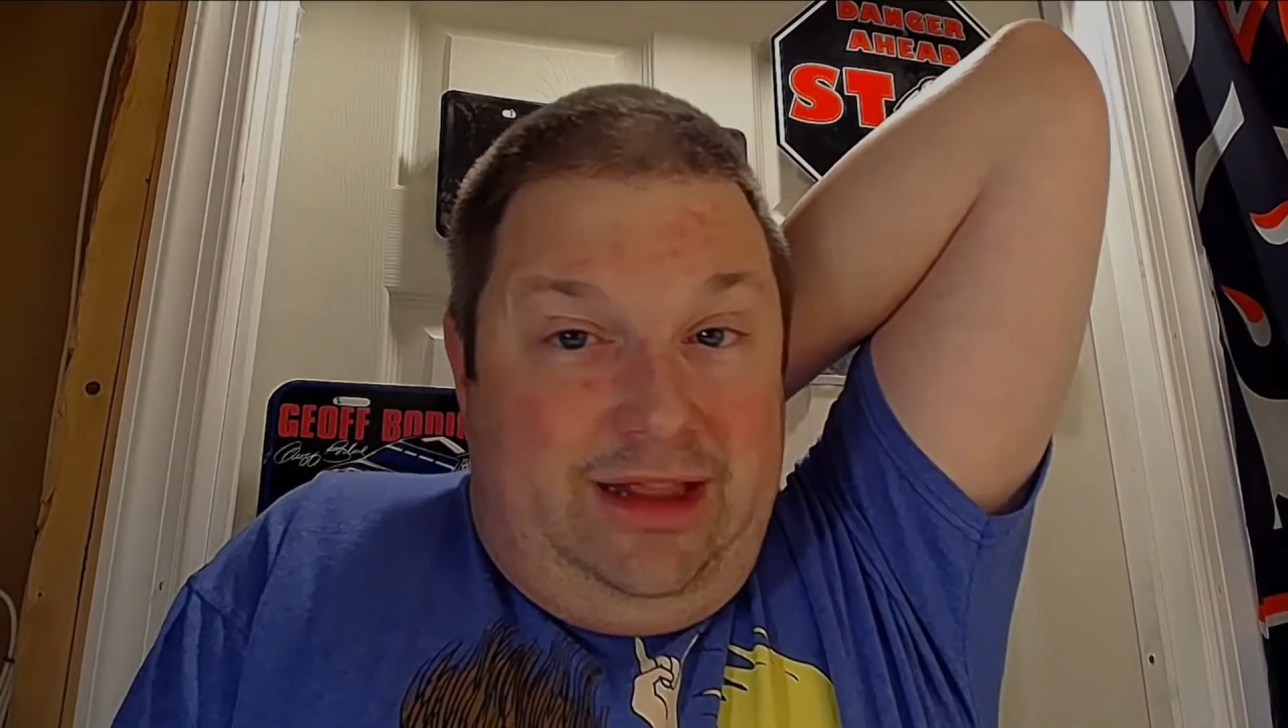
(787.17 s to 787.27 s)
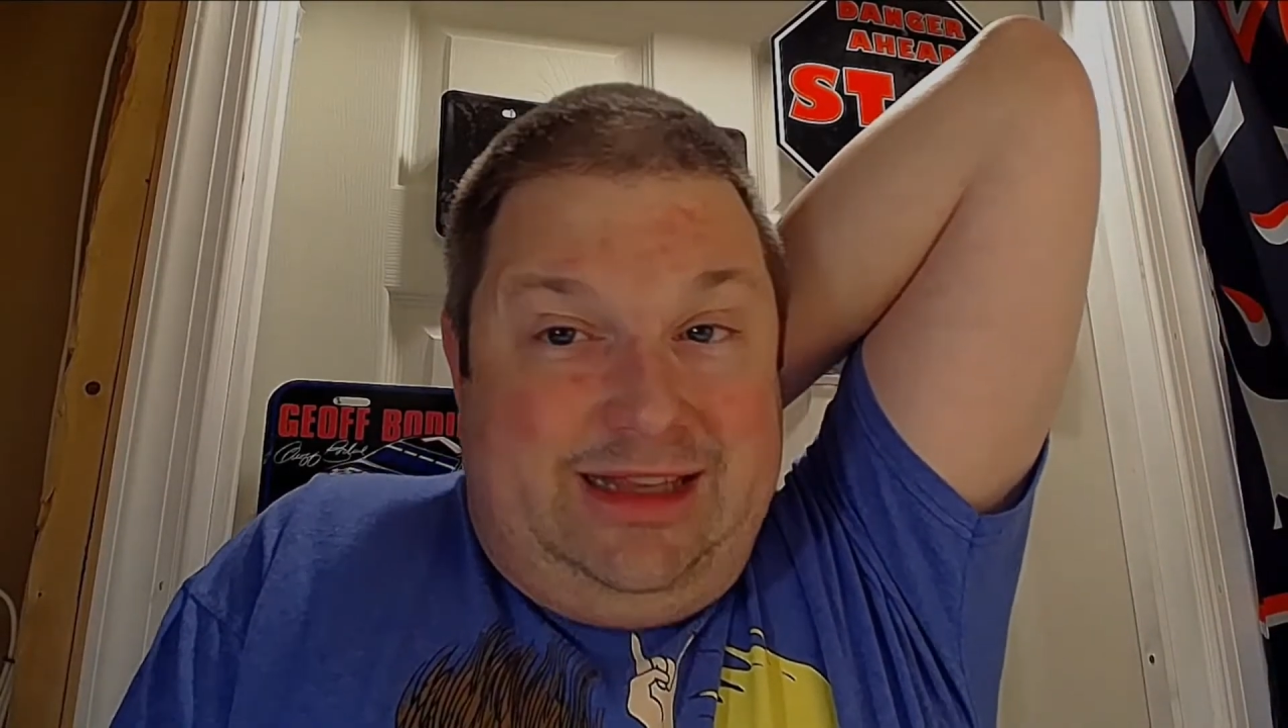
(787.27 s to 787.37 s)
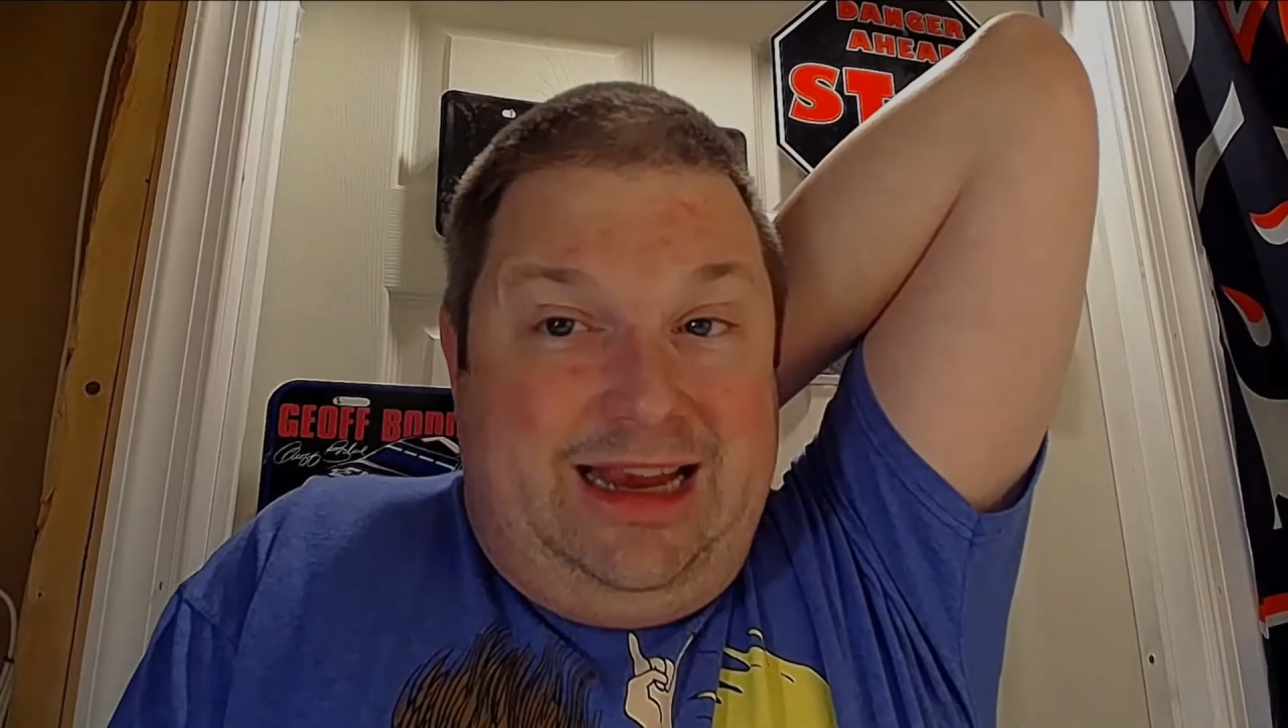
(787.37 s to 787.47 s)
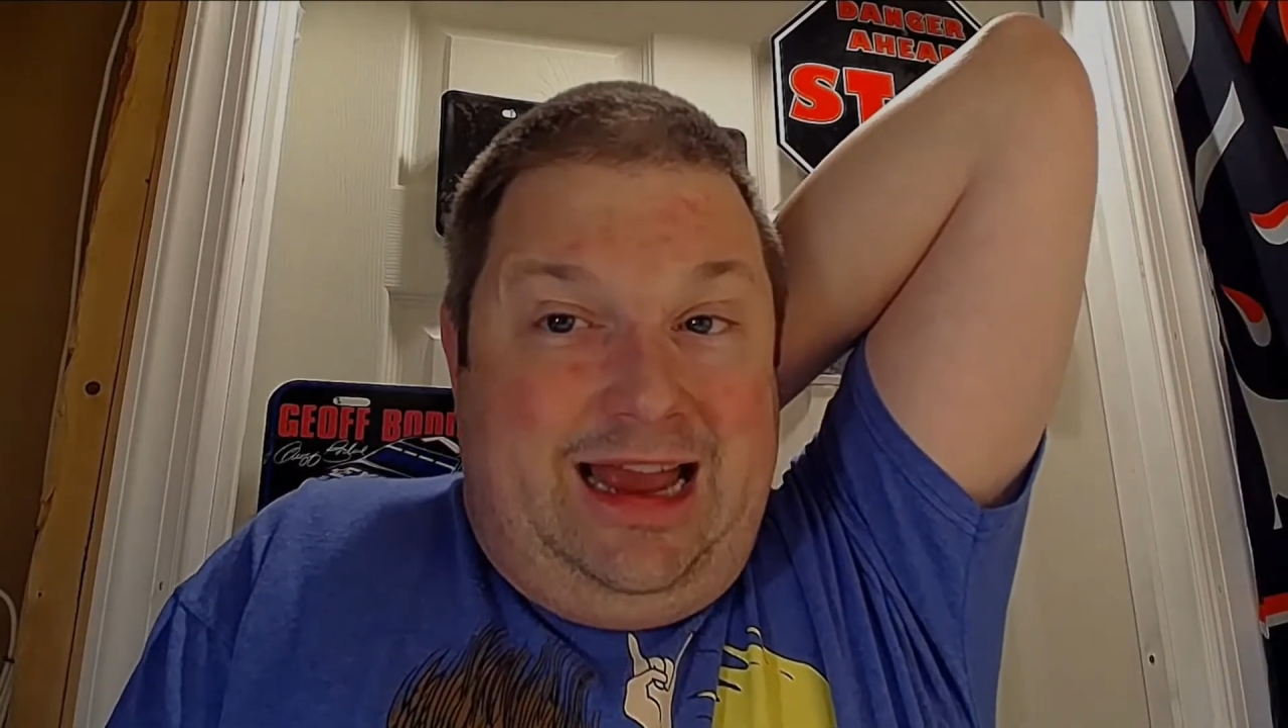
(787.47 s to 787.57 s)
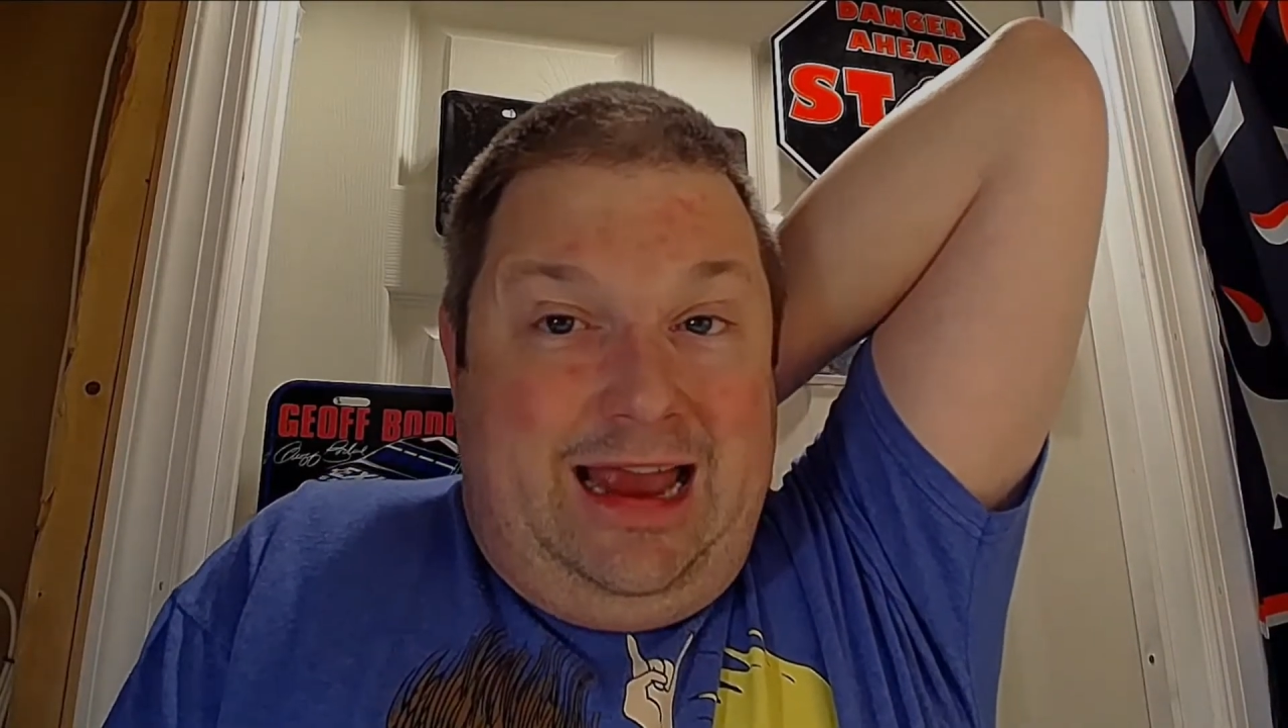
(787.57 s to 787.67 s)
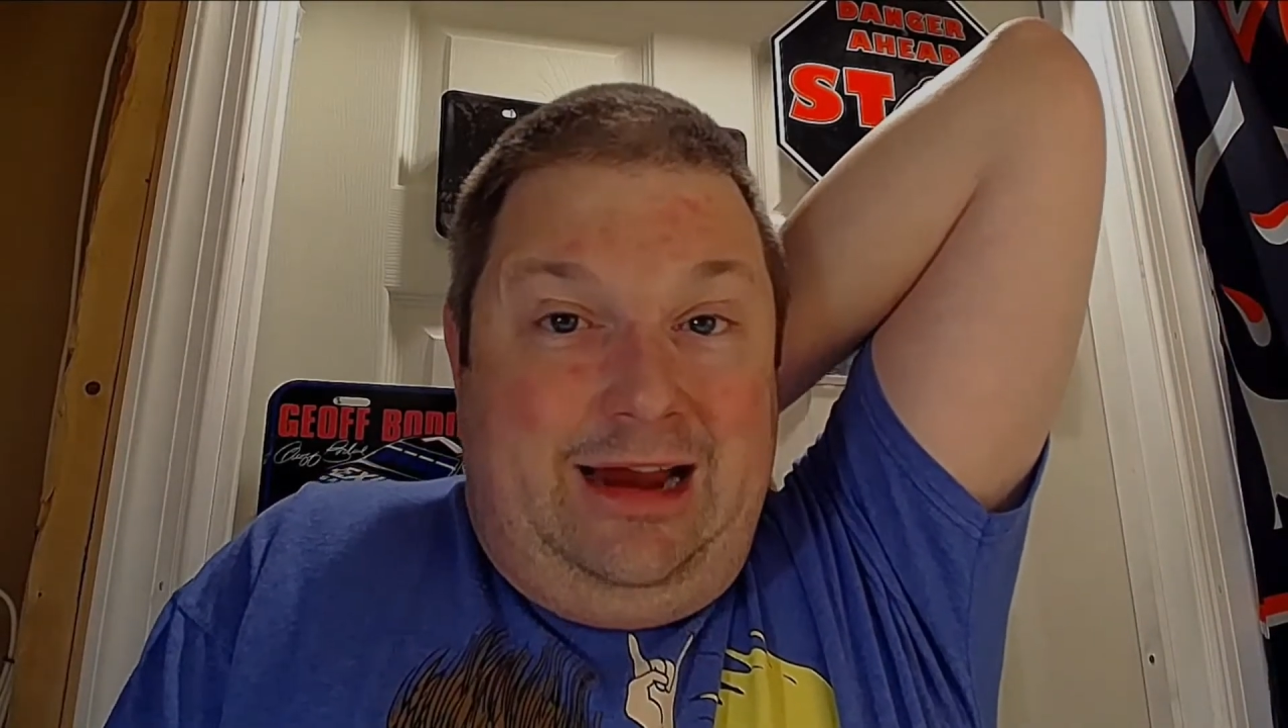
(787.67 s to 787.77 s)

a guy or